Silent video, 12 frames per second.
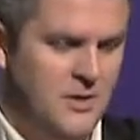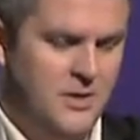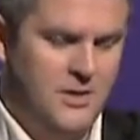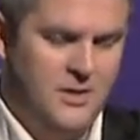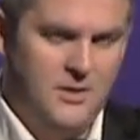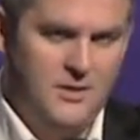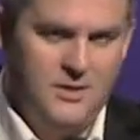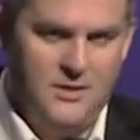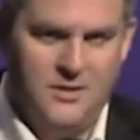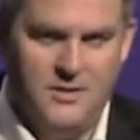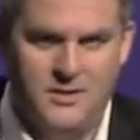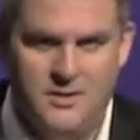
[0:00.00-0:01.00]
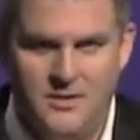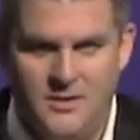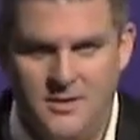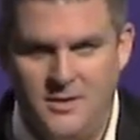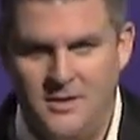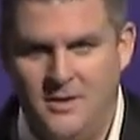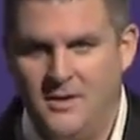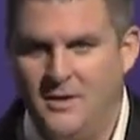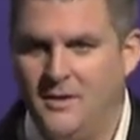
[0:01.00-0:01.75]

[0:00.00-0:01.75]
Nothing is said.